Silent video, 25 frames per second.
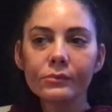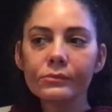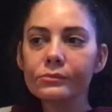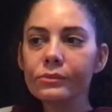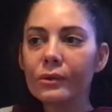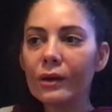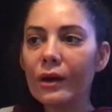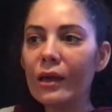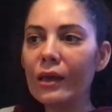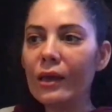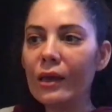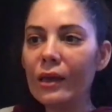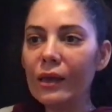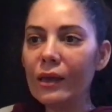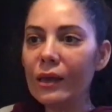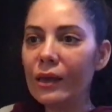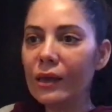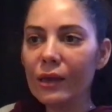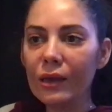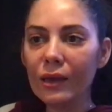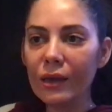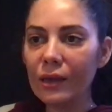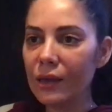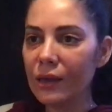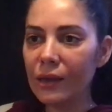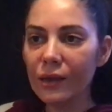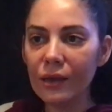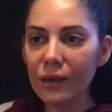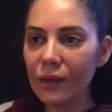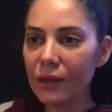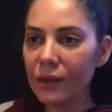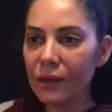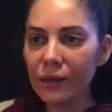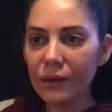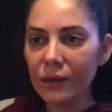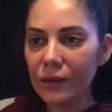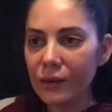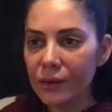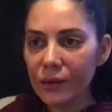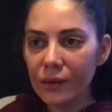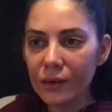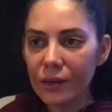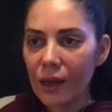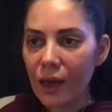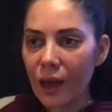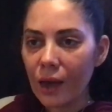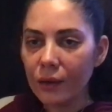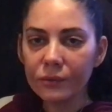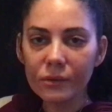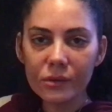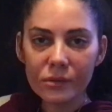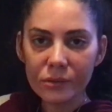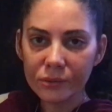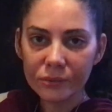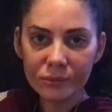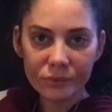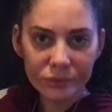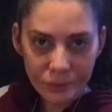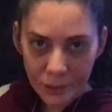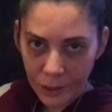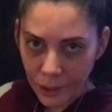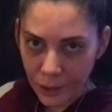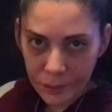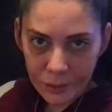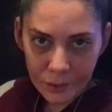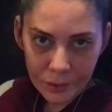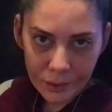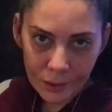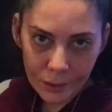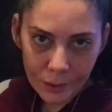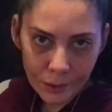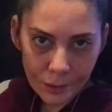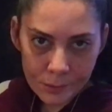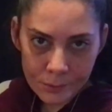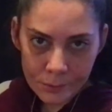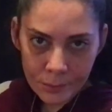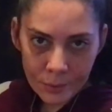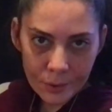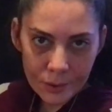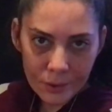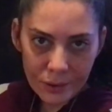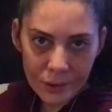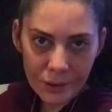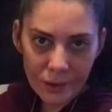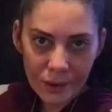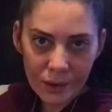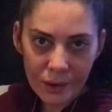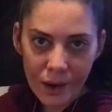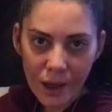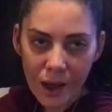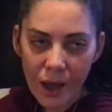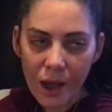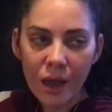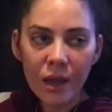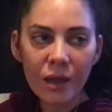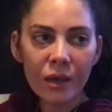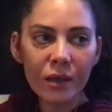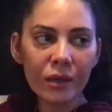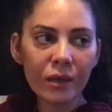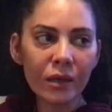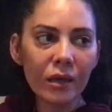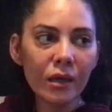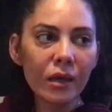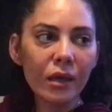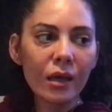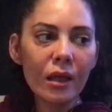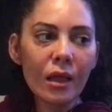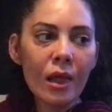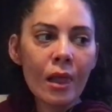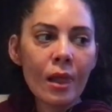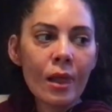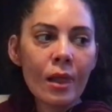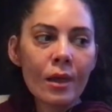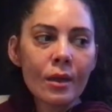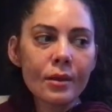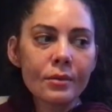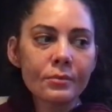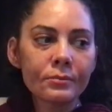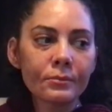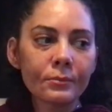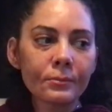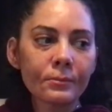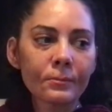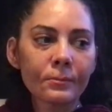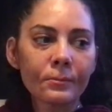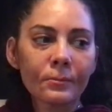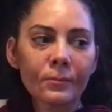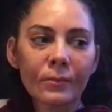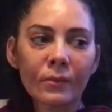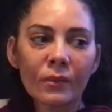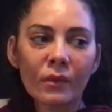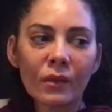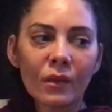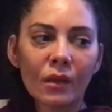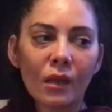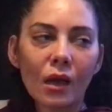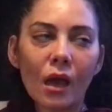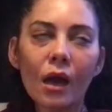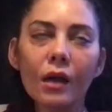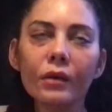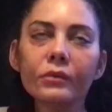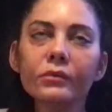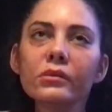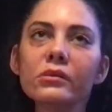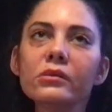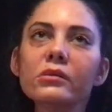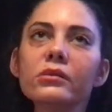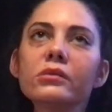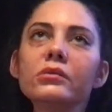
but I wasn't falling anymore. I was